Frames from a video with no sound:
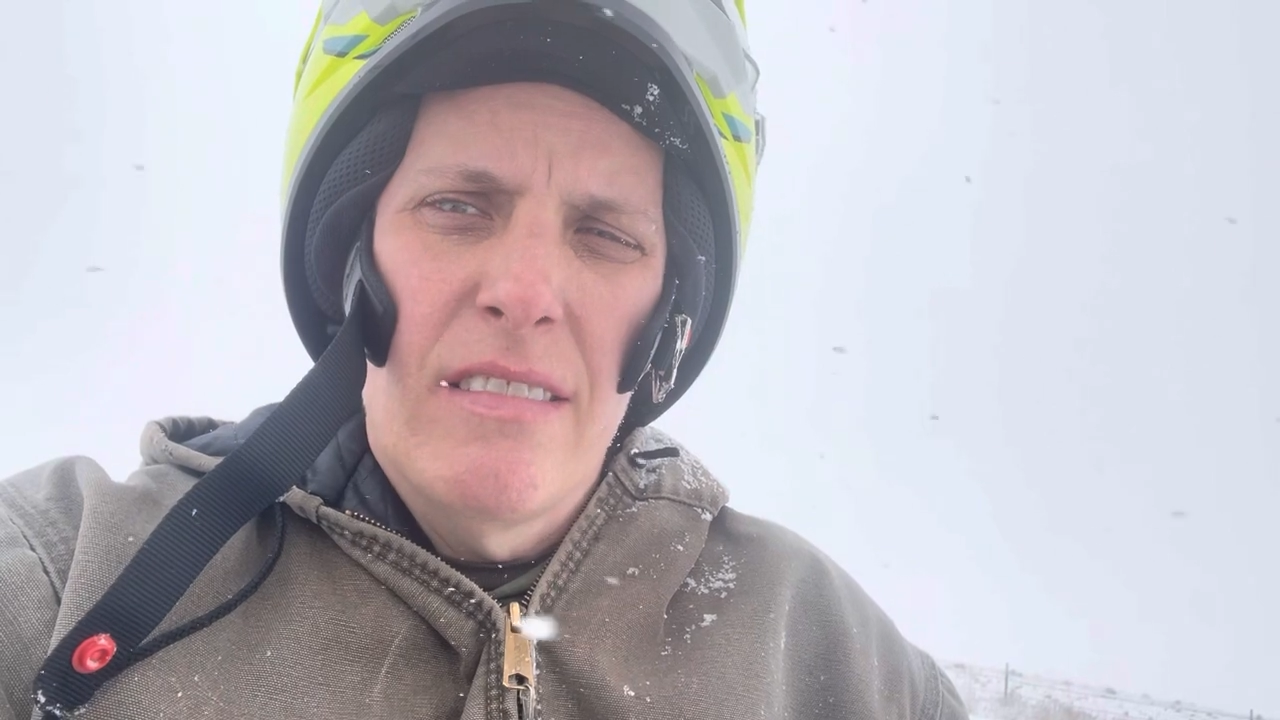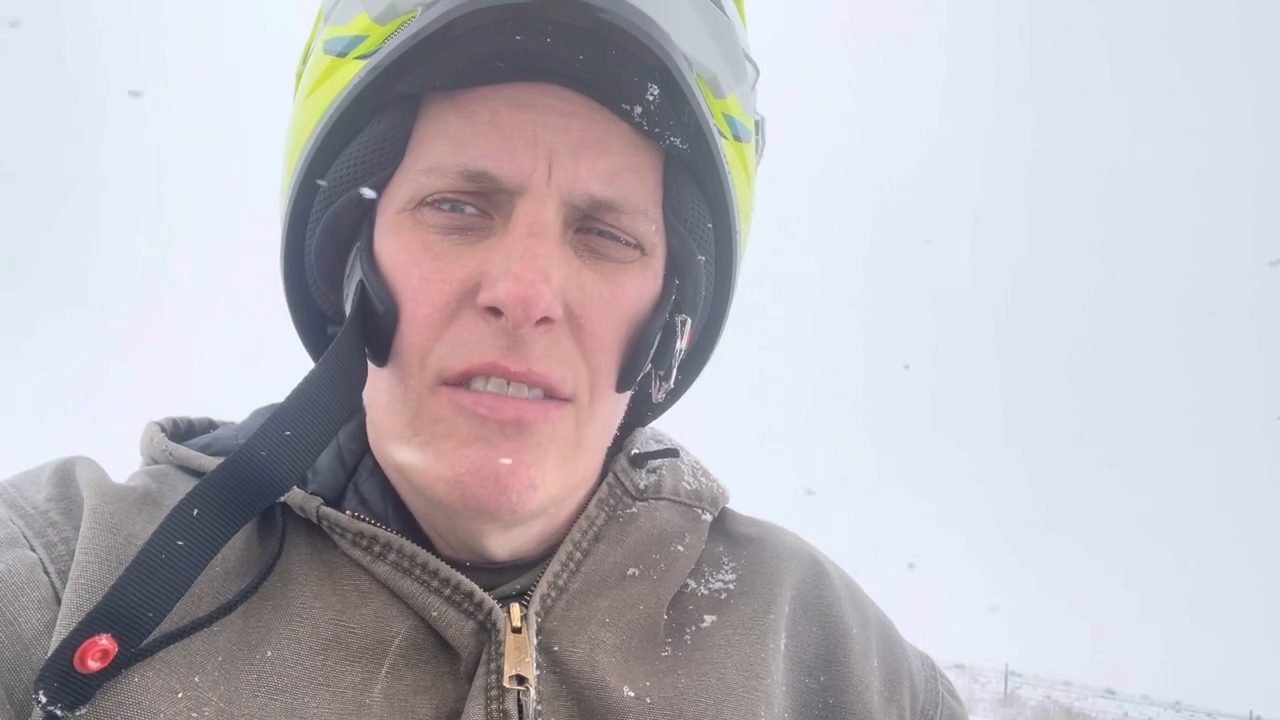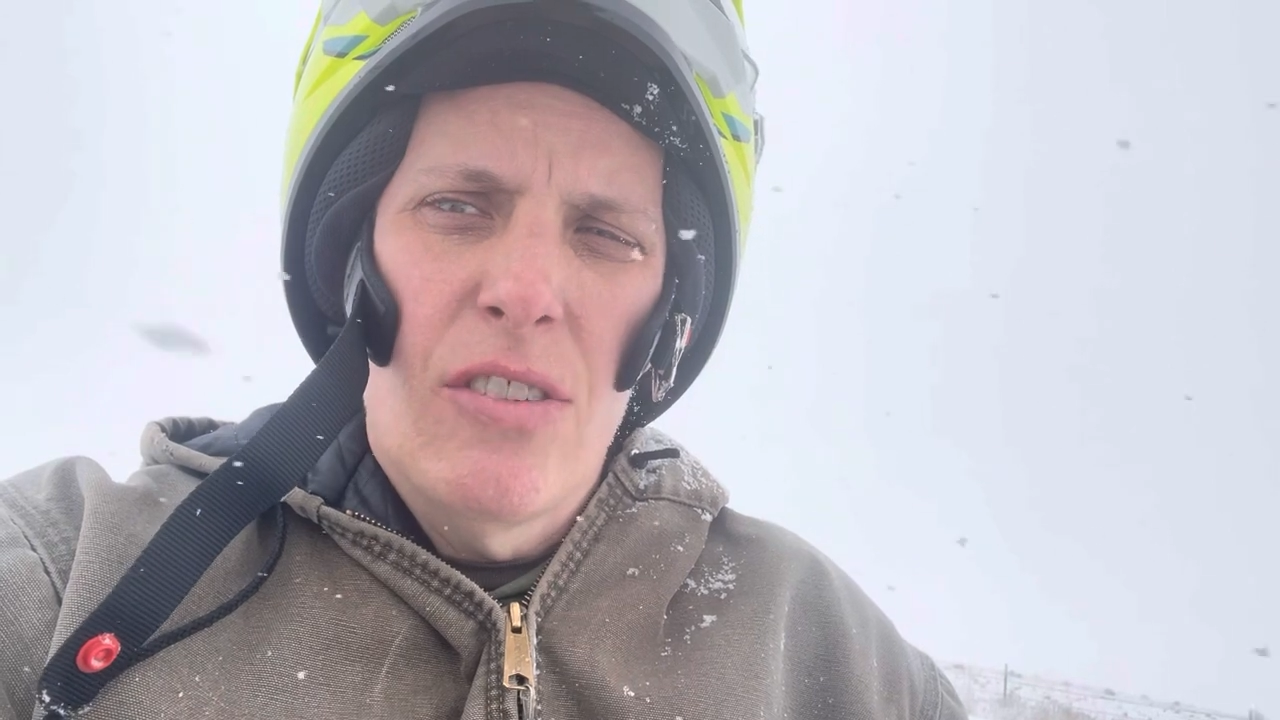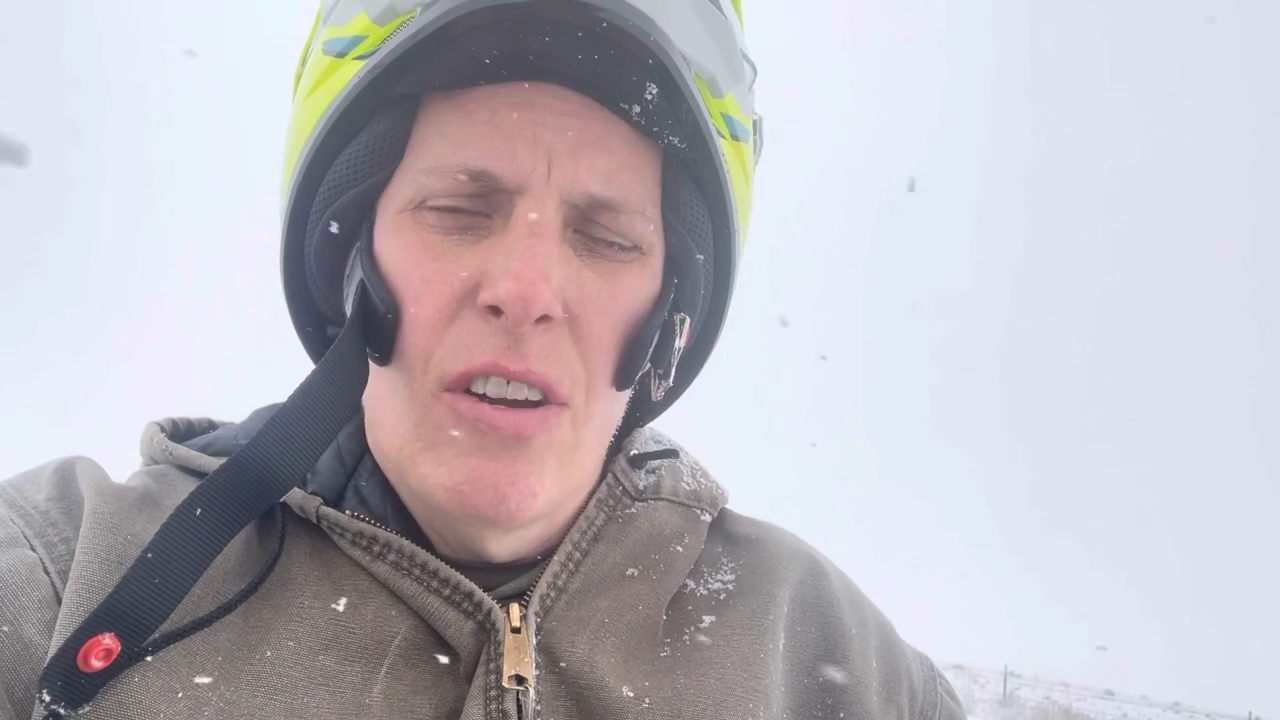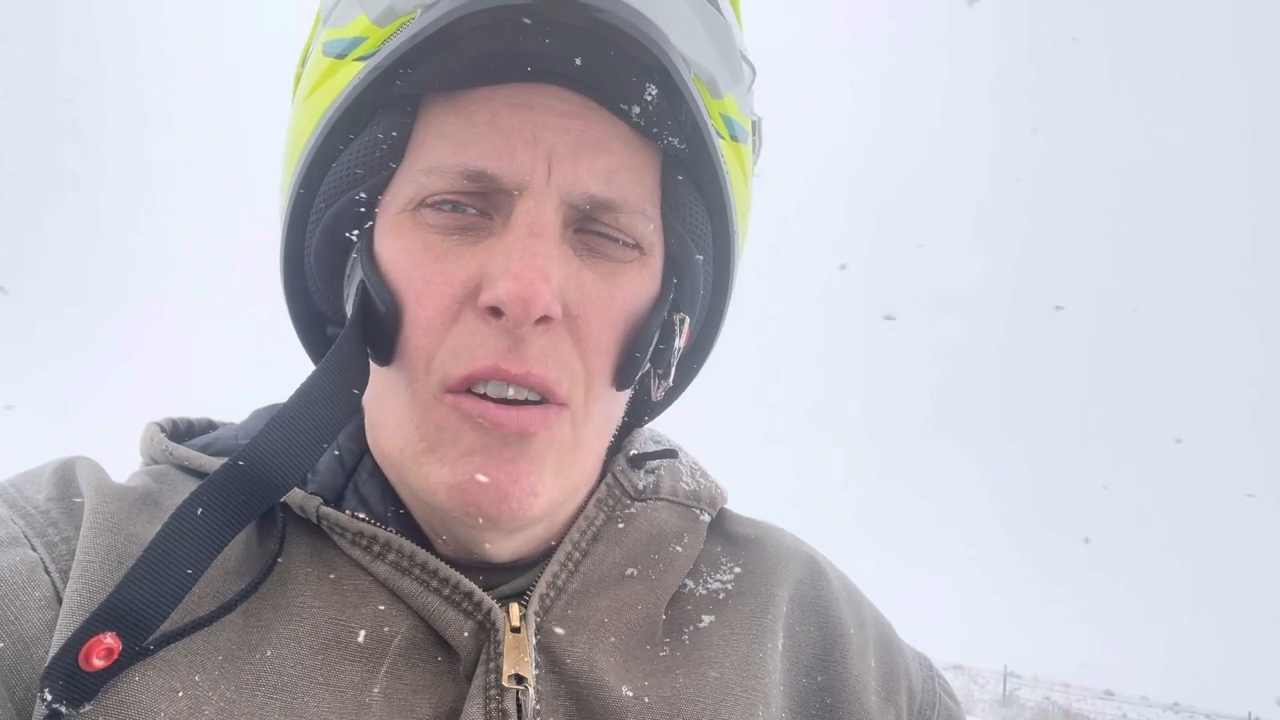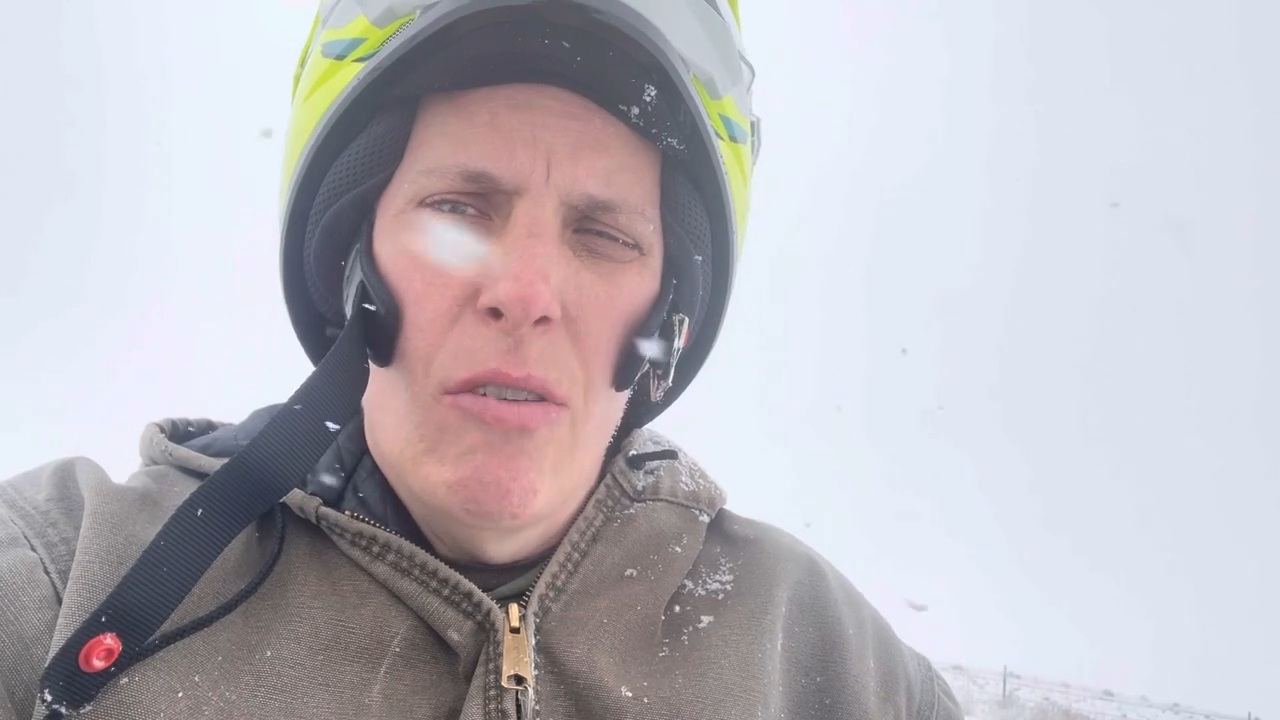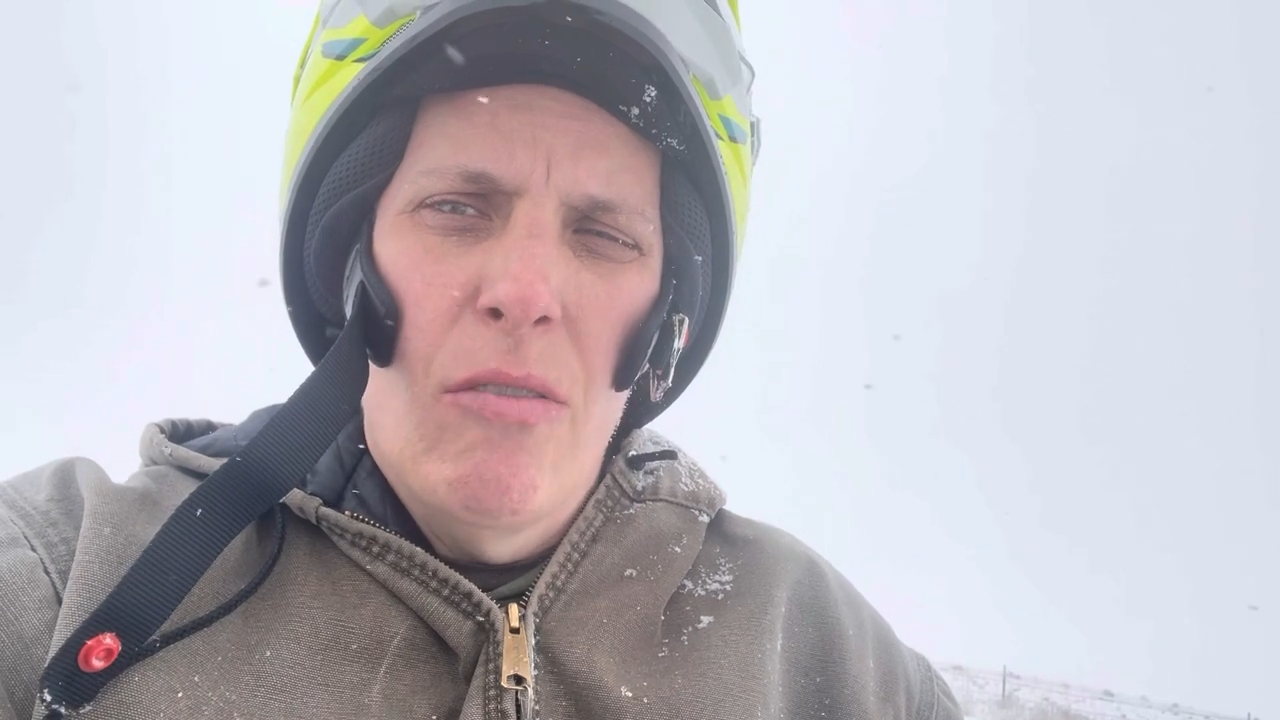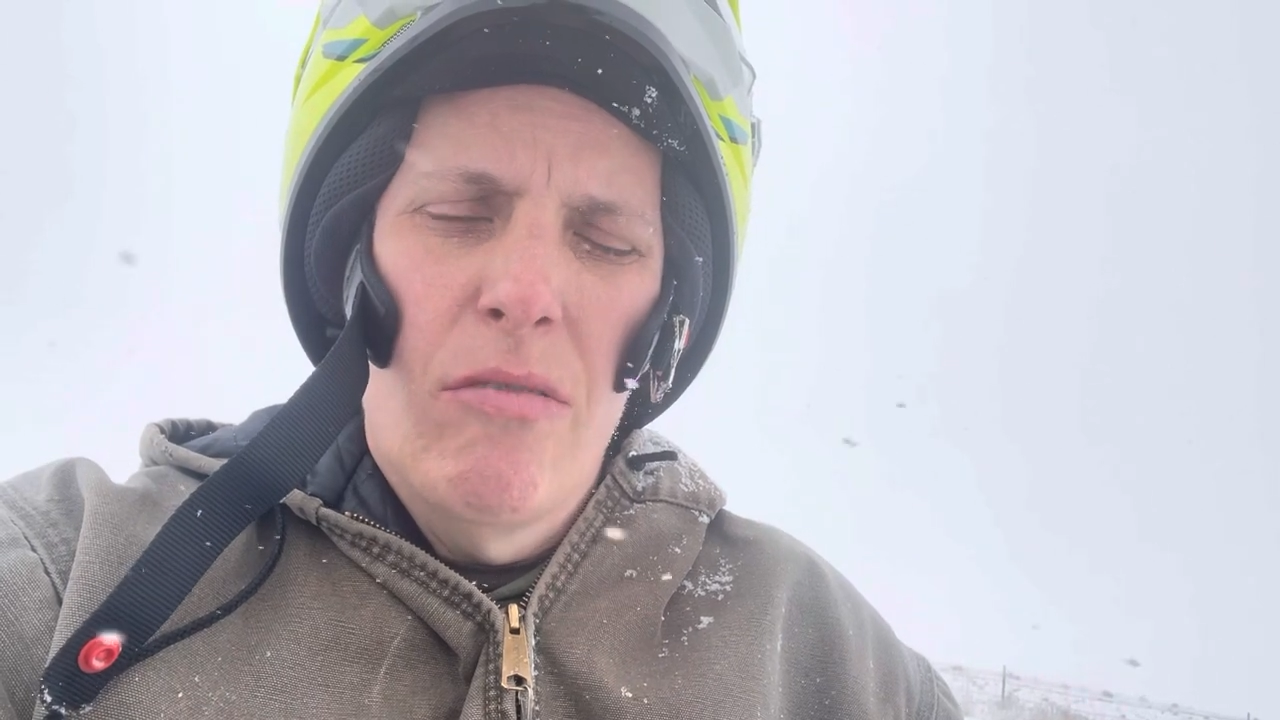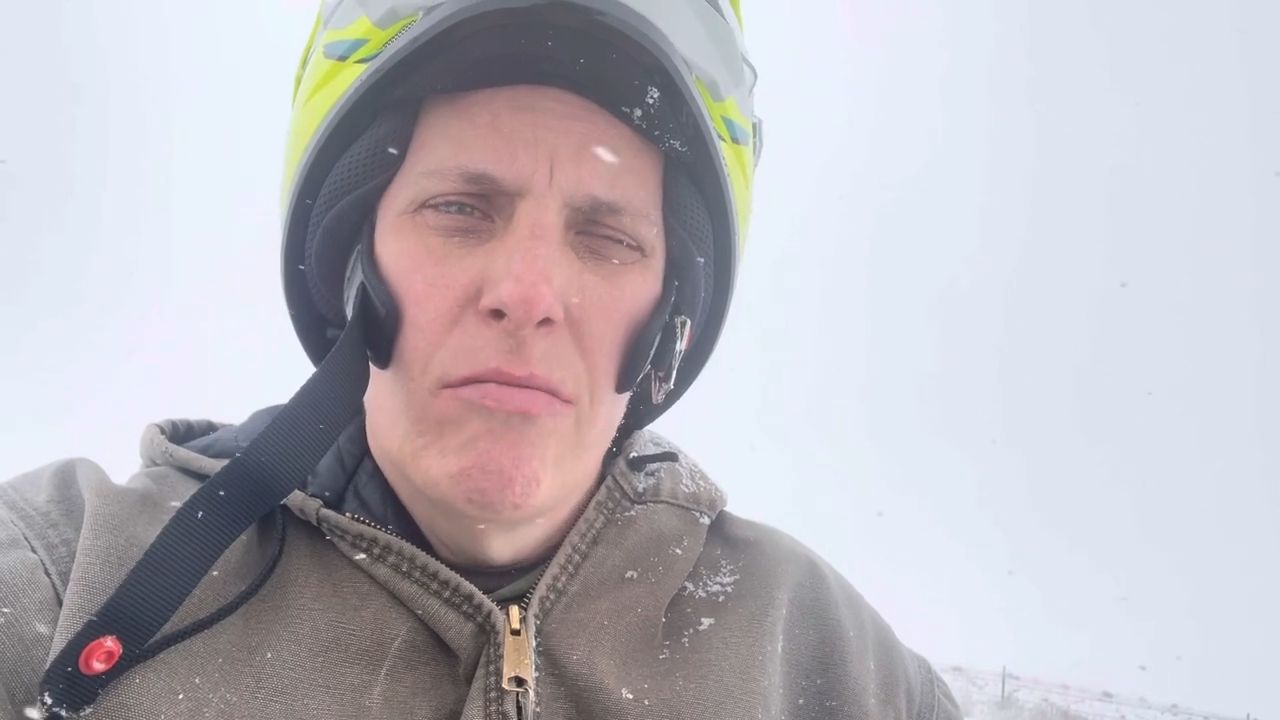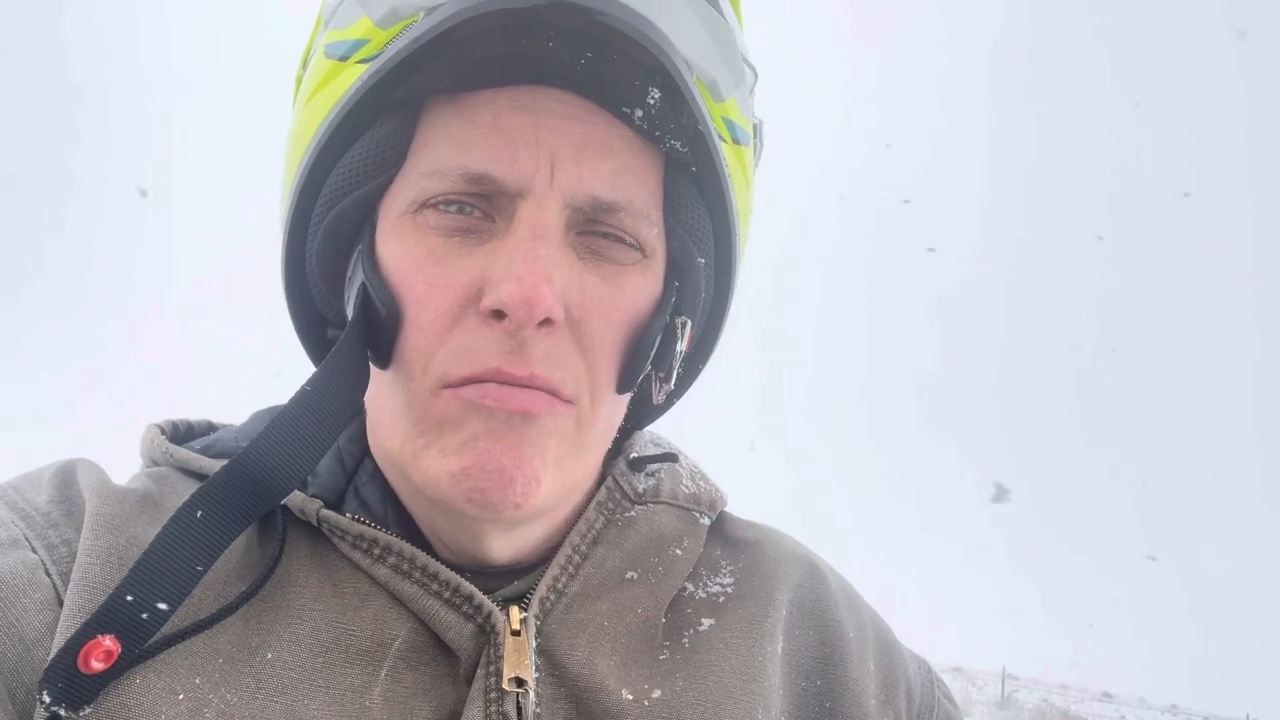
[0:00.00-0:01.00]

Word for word: And so